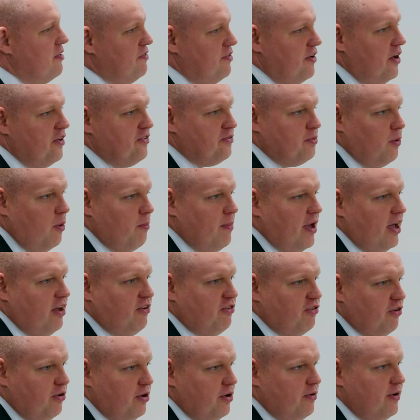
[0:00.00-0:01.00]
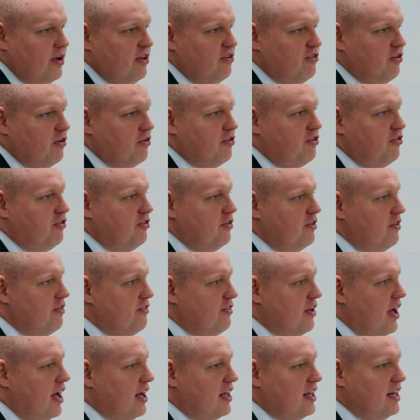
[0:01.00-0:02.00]
First one, make sure your
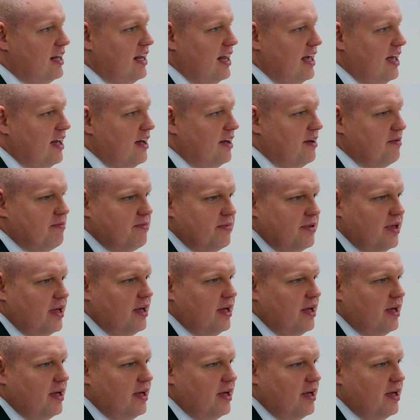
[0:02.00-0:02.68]
injunctions are clear,